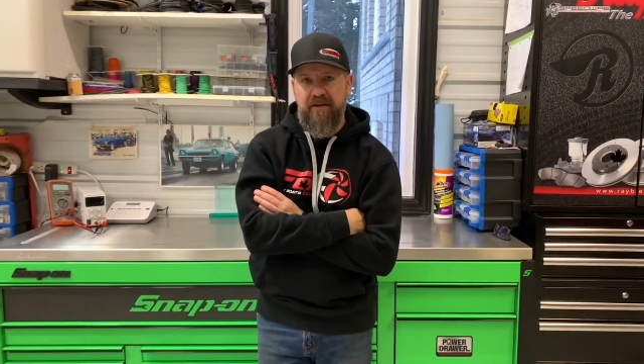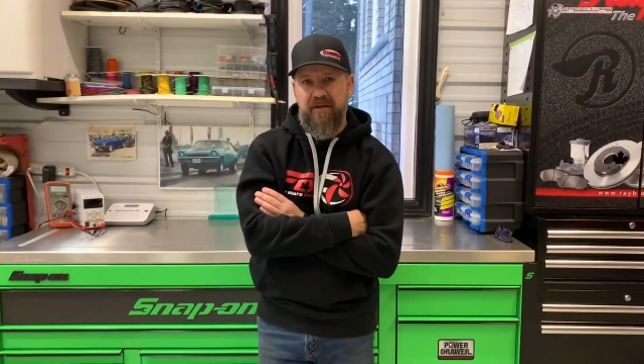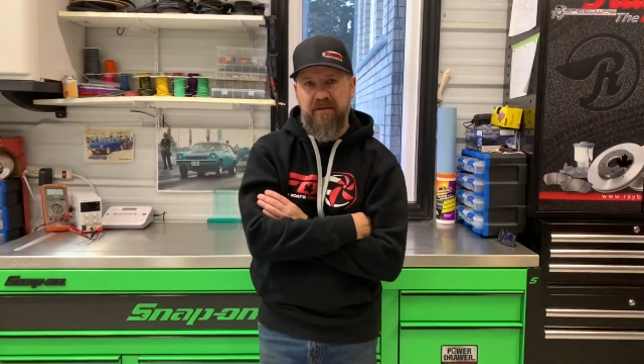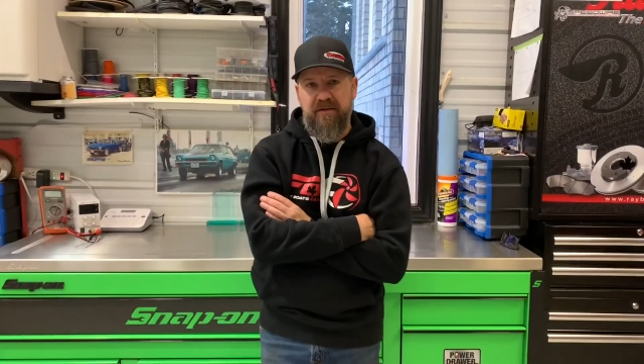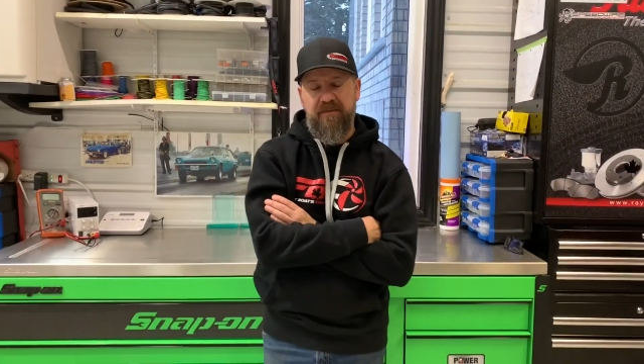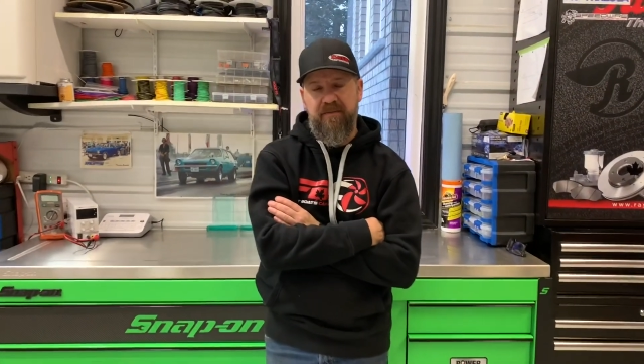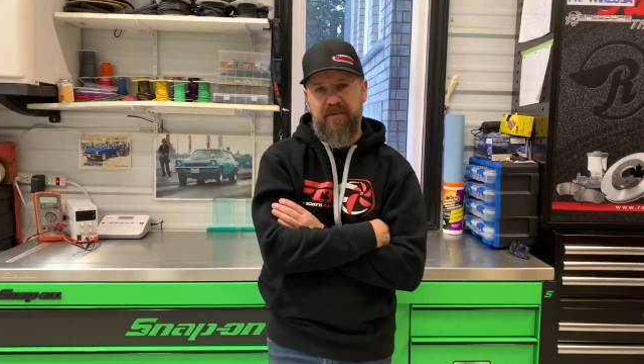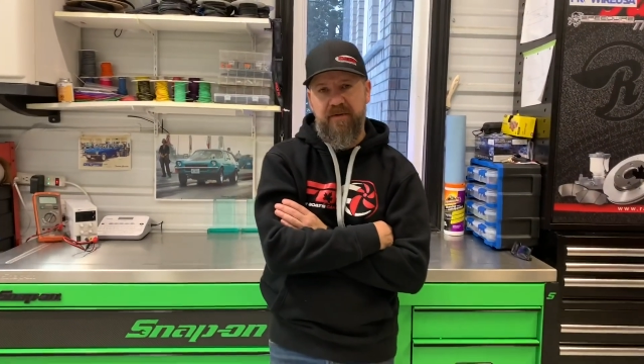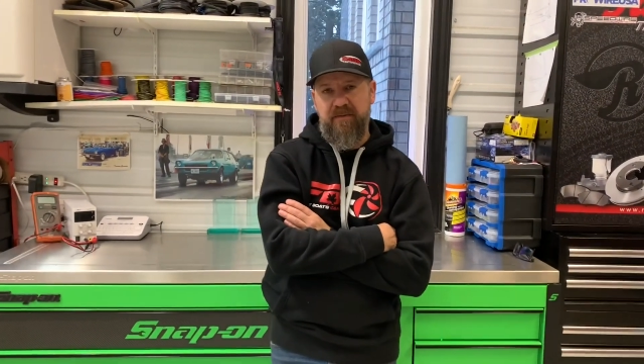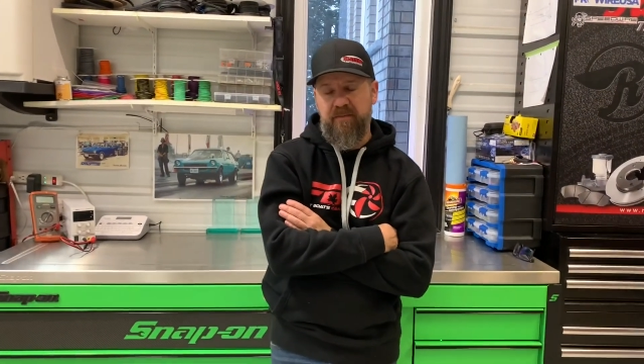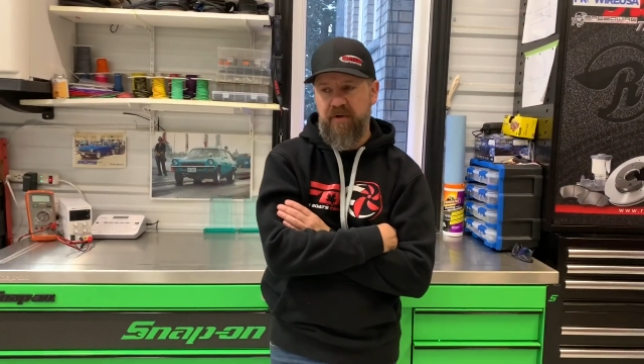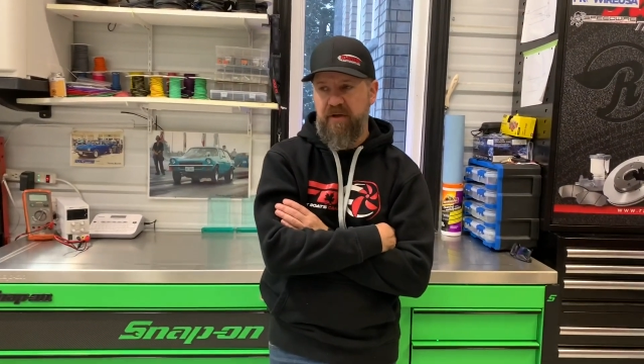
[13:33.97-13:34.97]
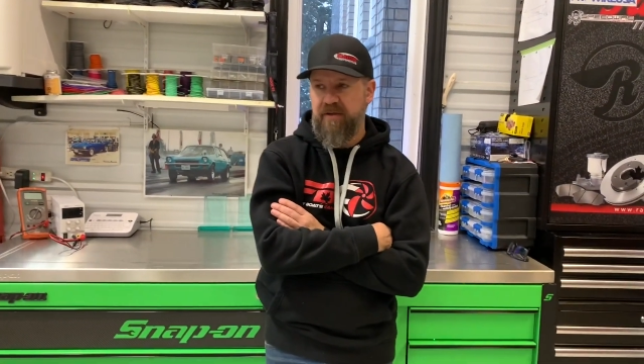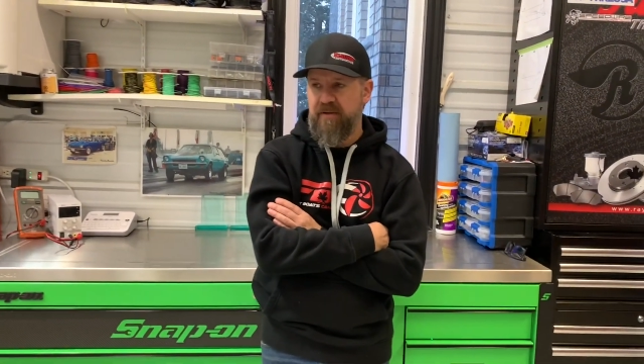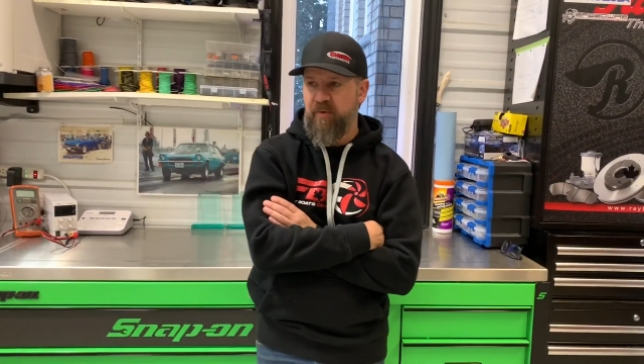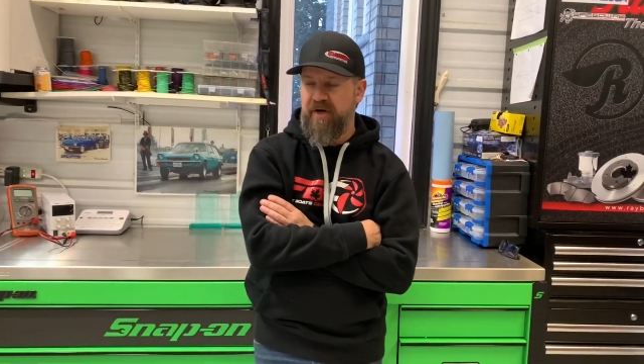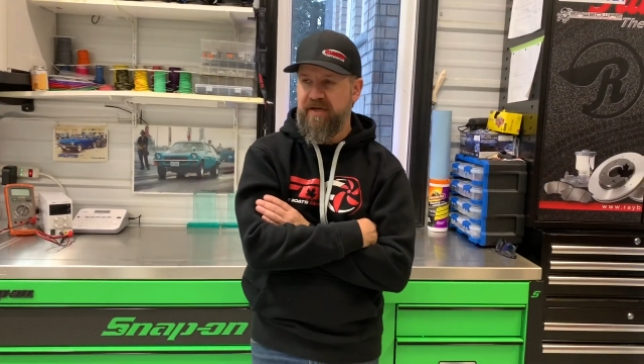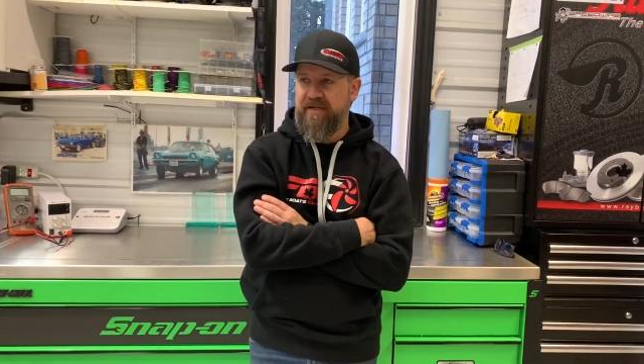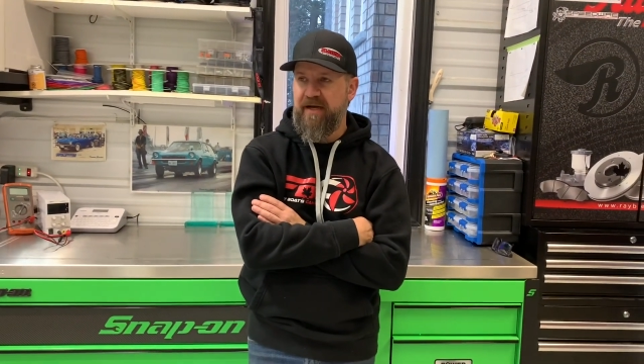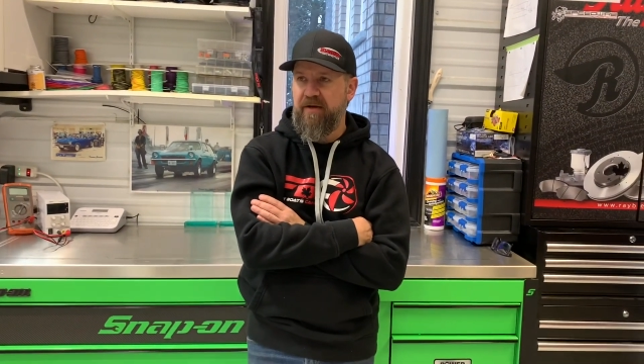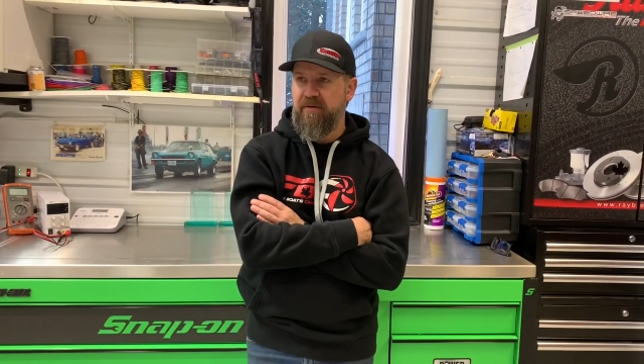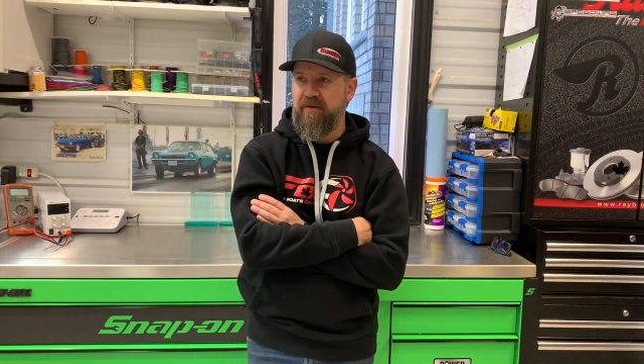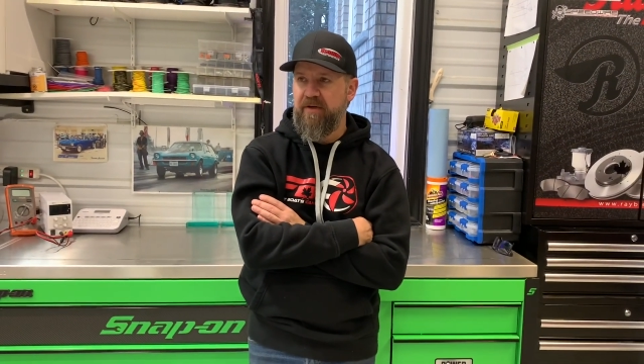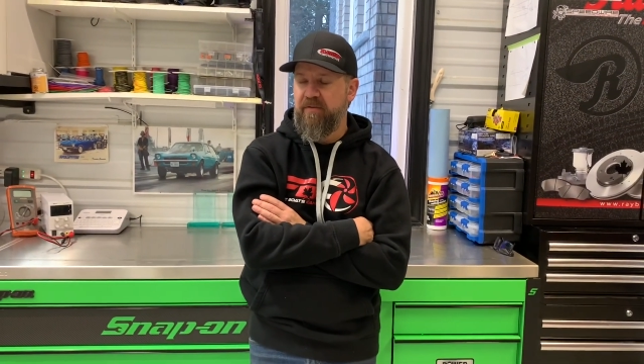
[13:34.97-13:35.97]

to break it down,